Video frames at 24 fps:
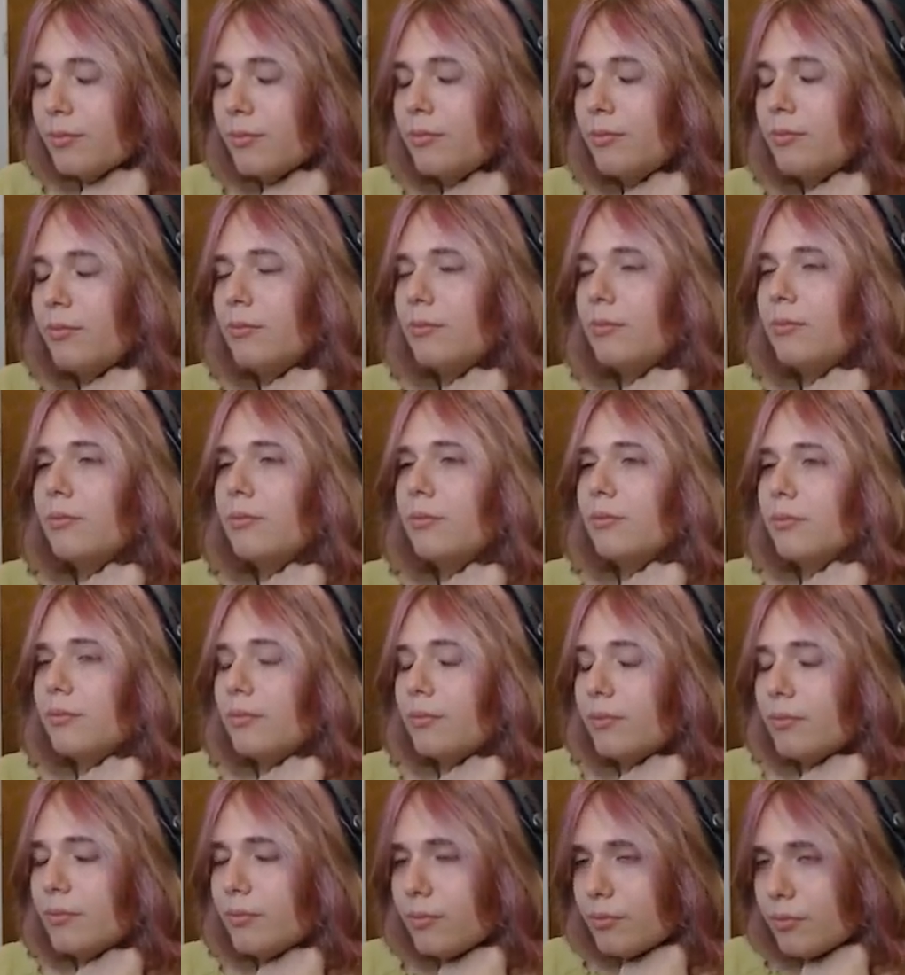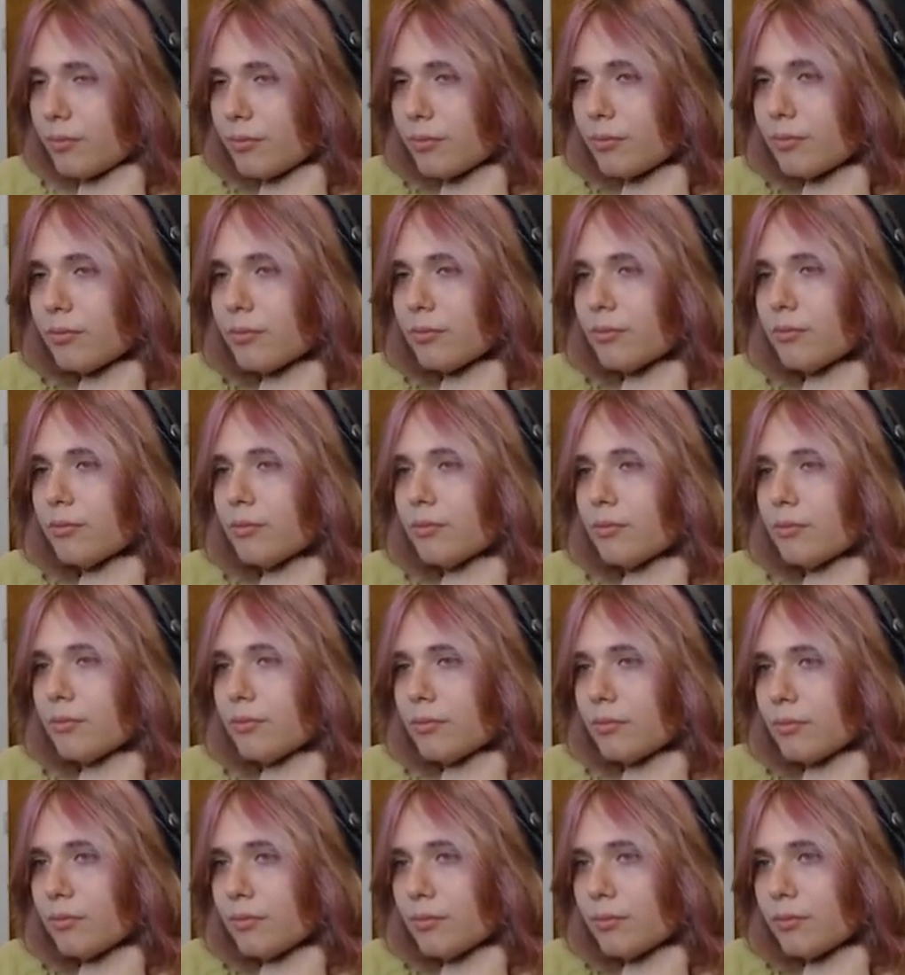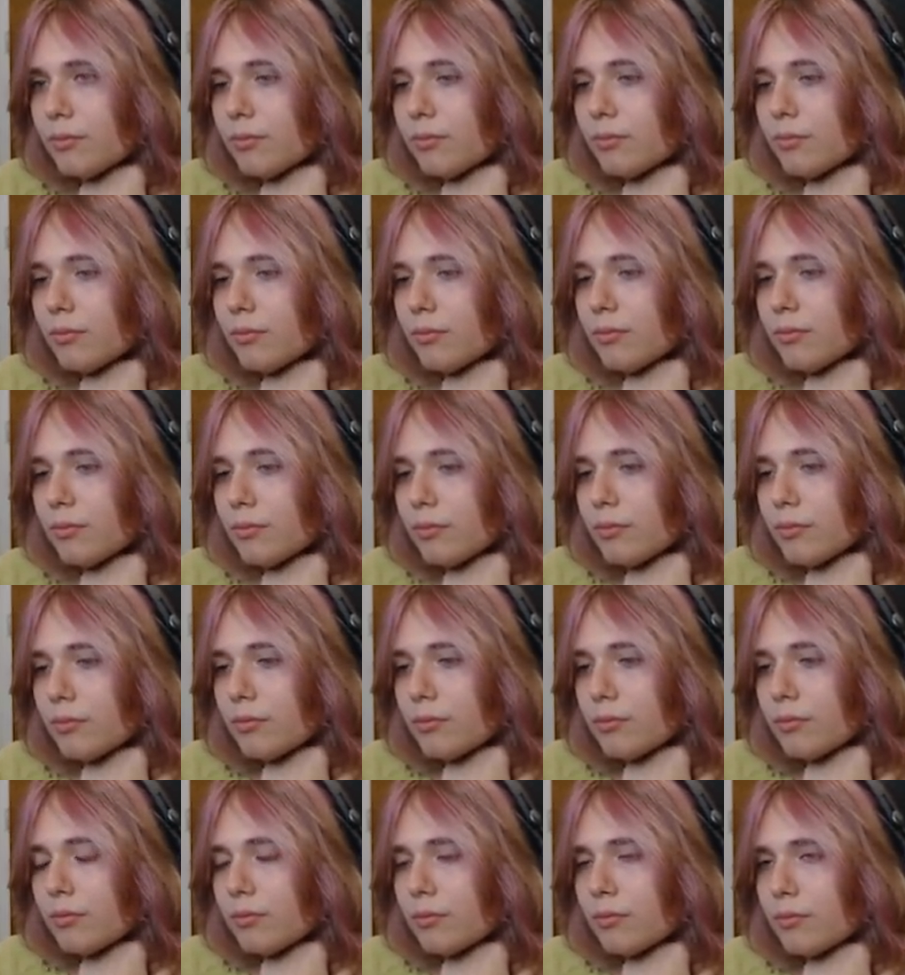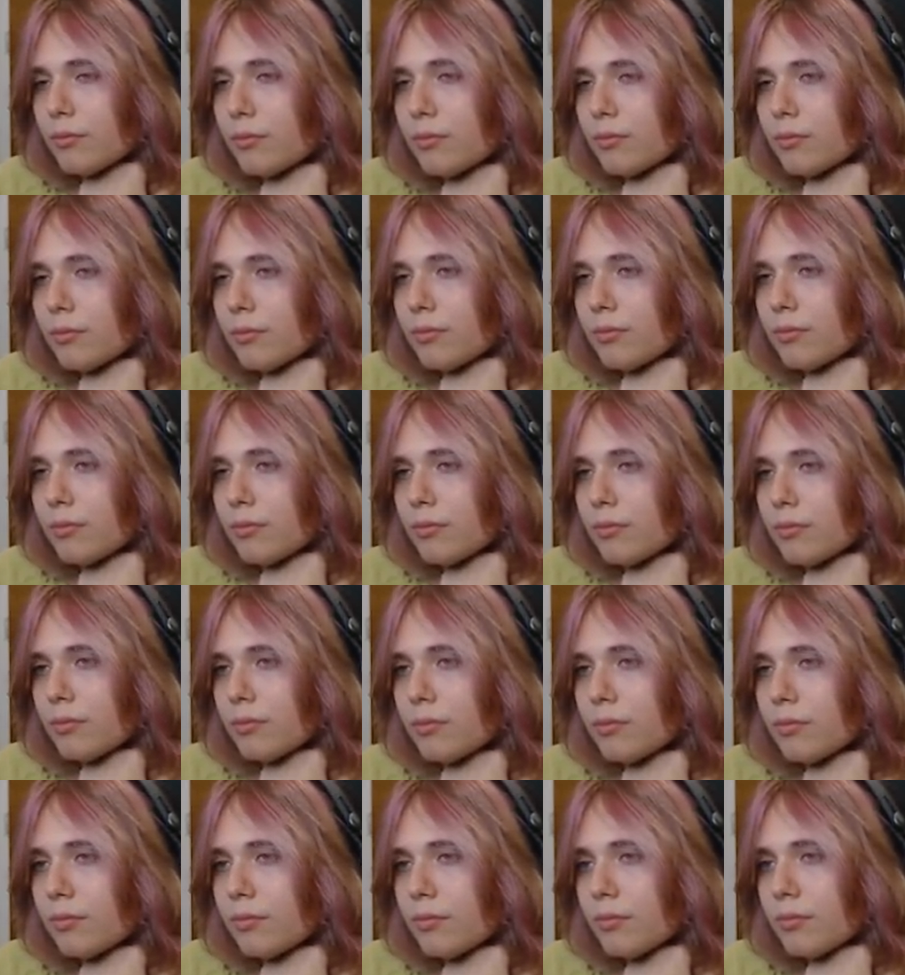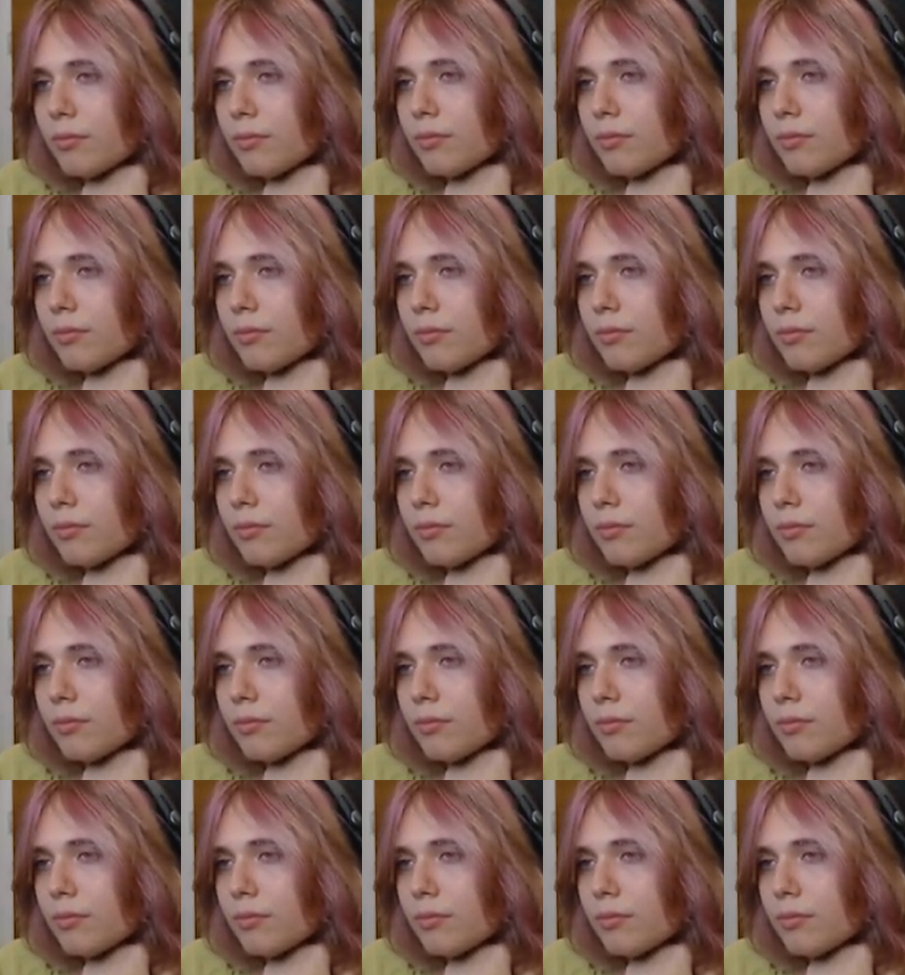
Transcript: (silent)